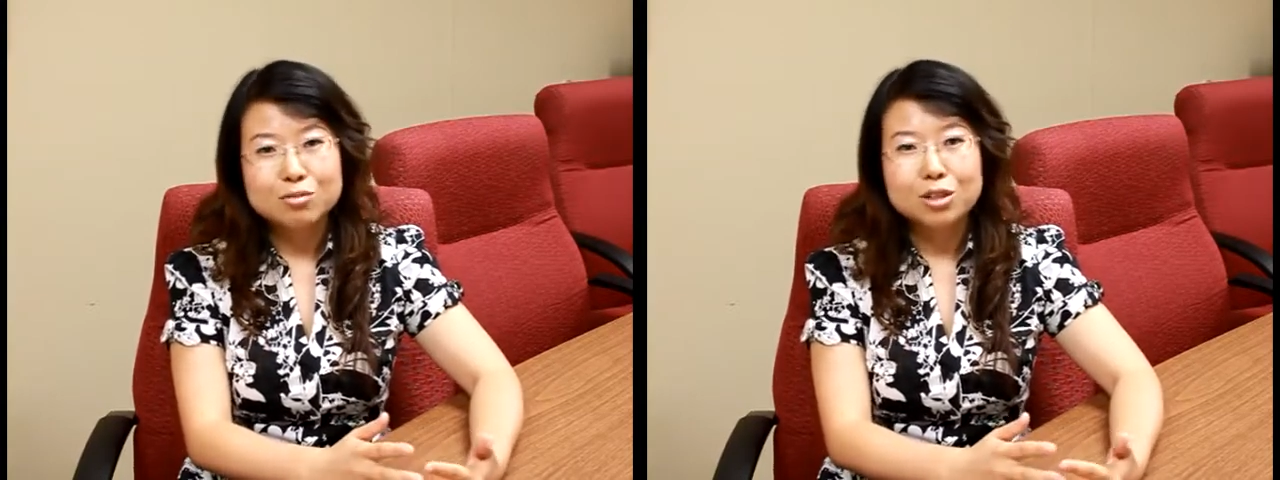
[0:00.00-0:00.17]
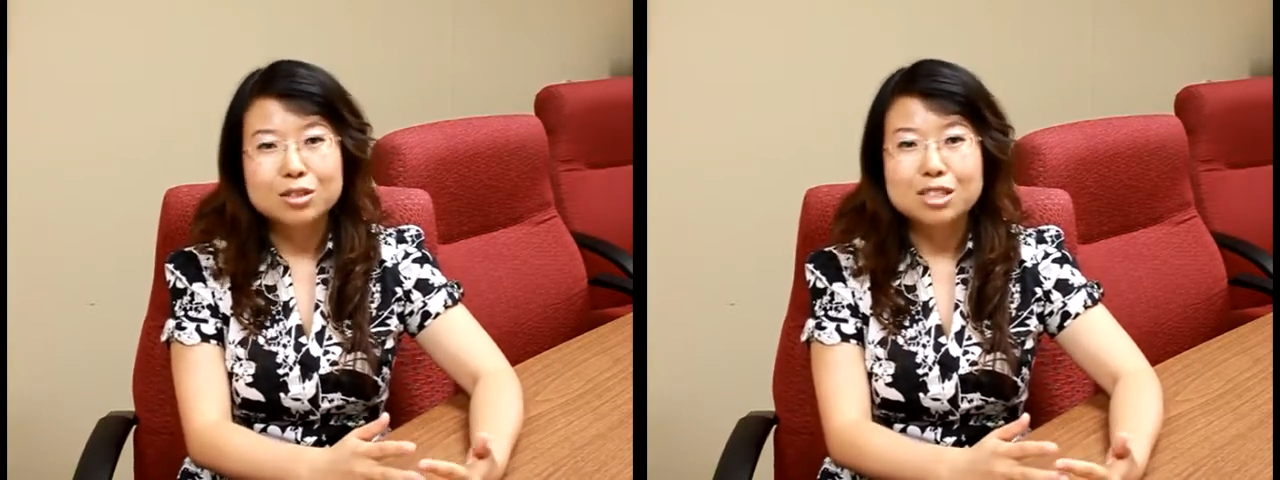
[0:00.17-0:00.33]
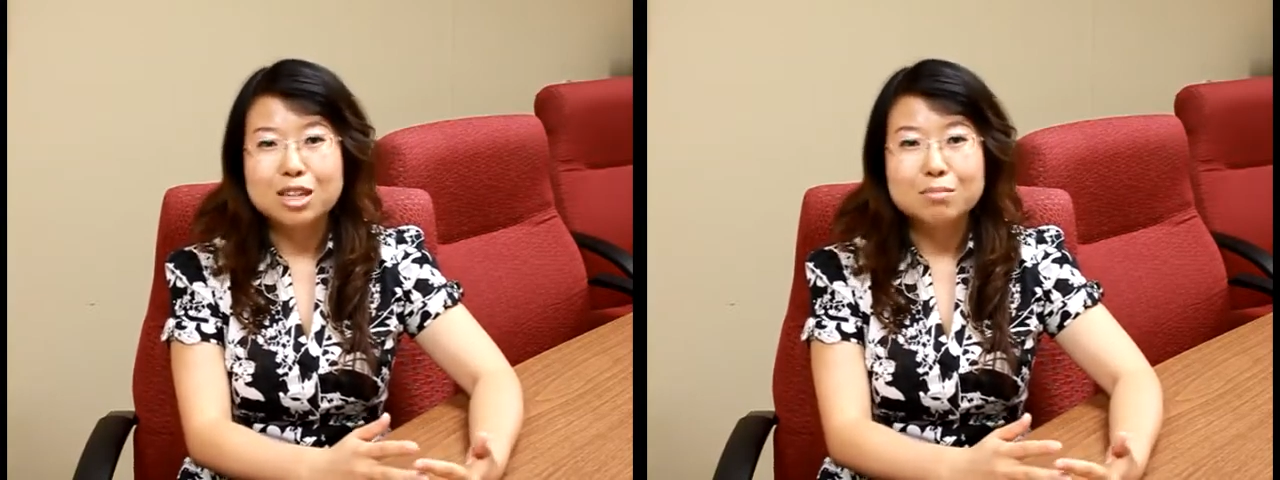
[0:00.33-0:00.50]

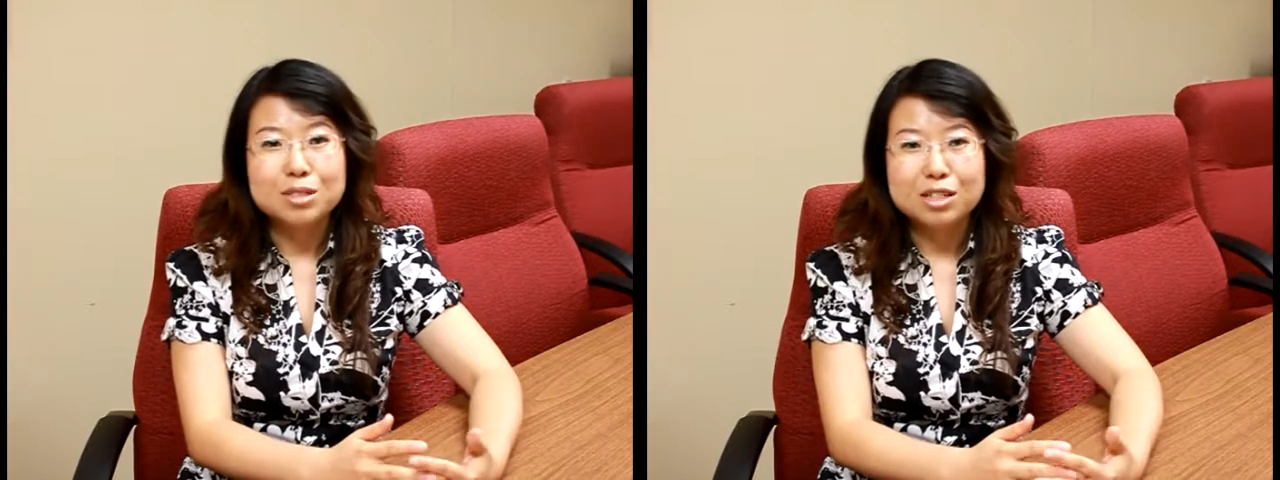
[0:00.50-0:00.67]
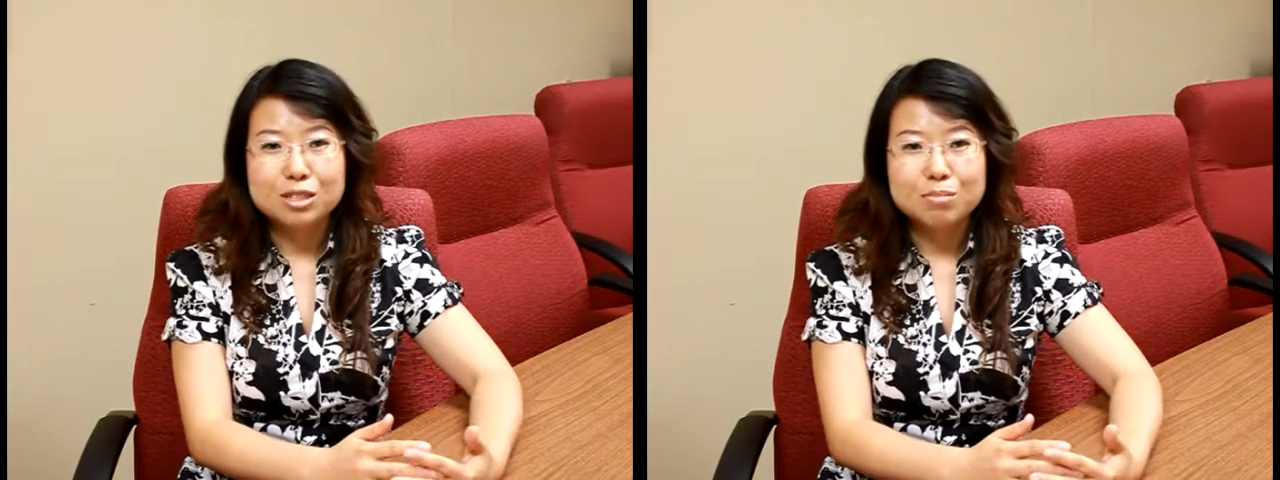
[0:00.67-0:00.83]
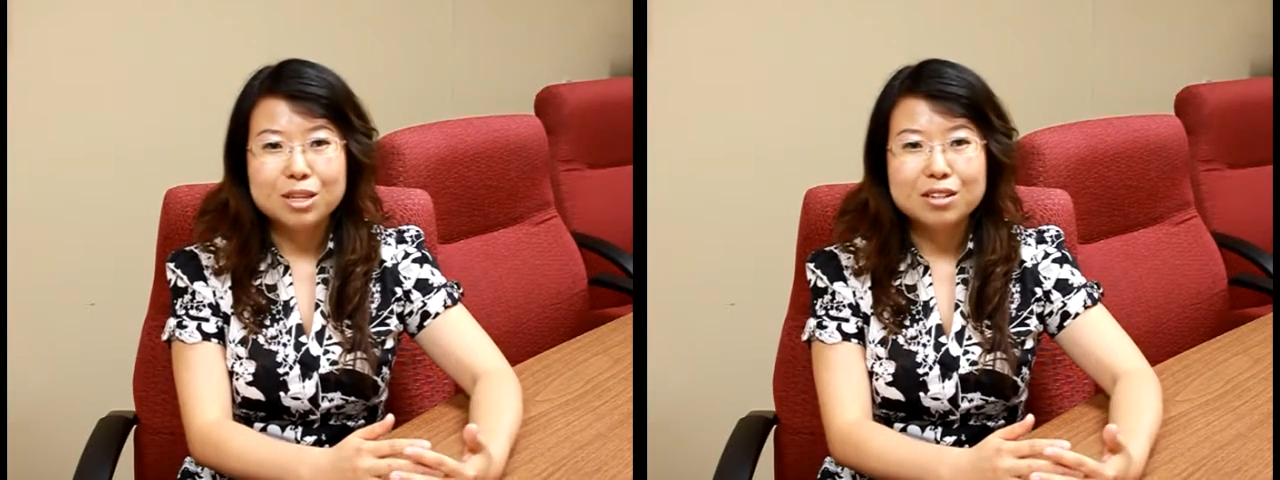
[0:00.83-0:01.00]
for the
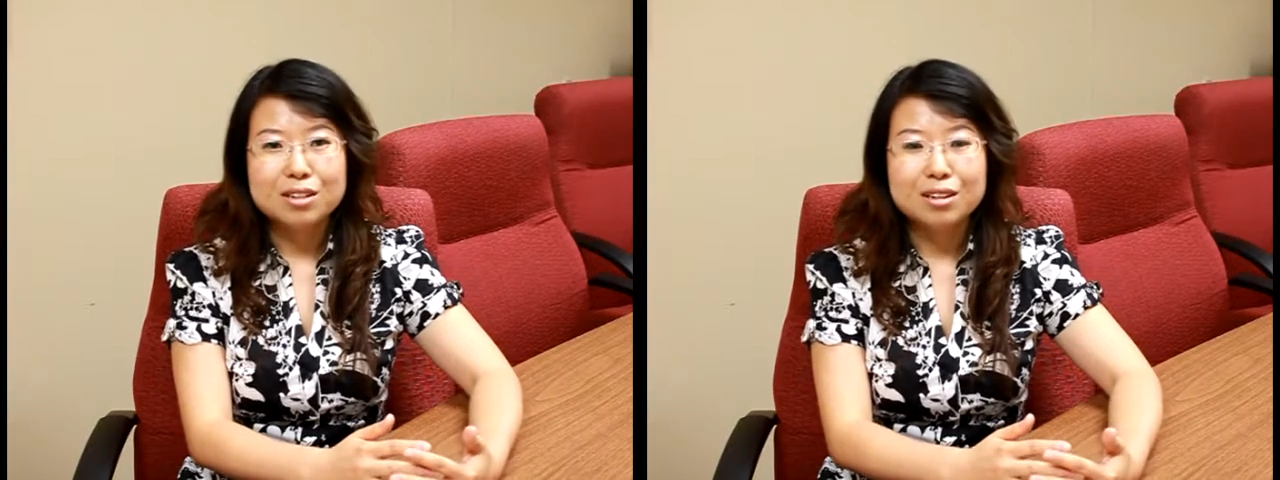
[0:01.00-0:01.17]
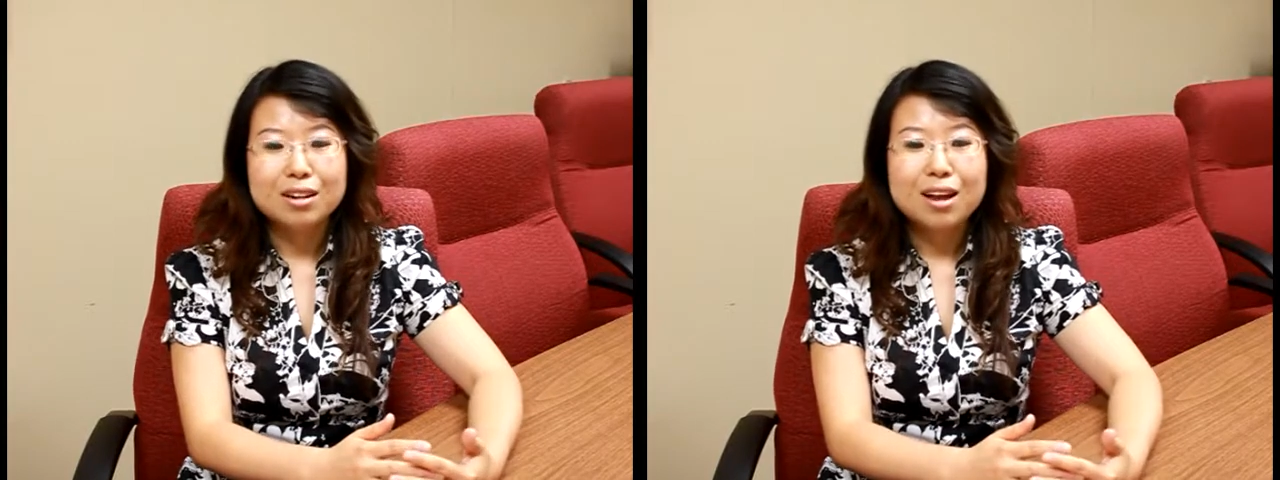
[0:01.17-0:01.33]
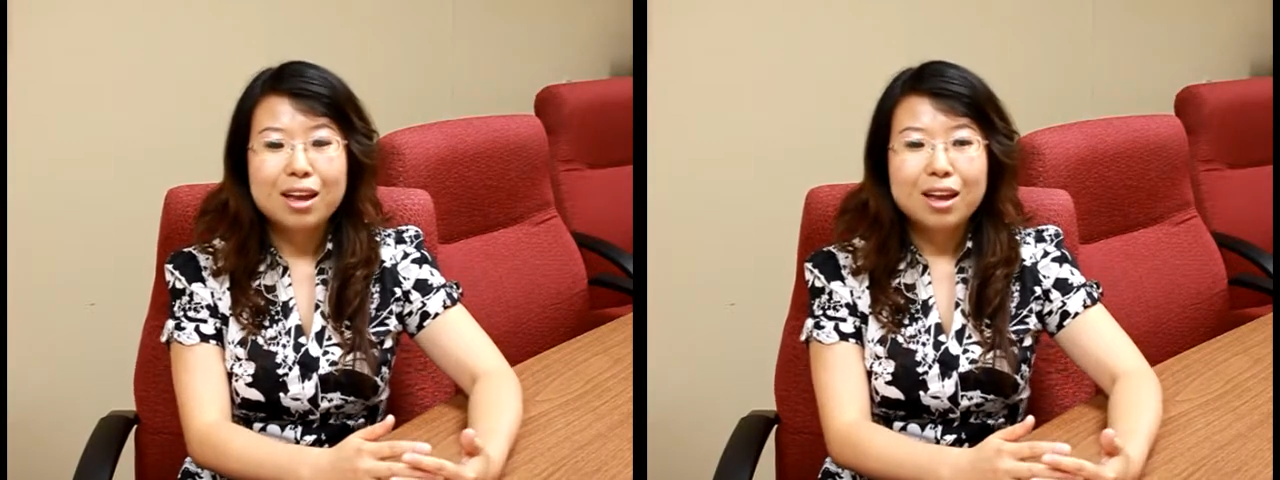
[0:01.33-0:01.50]
seminar speaker.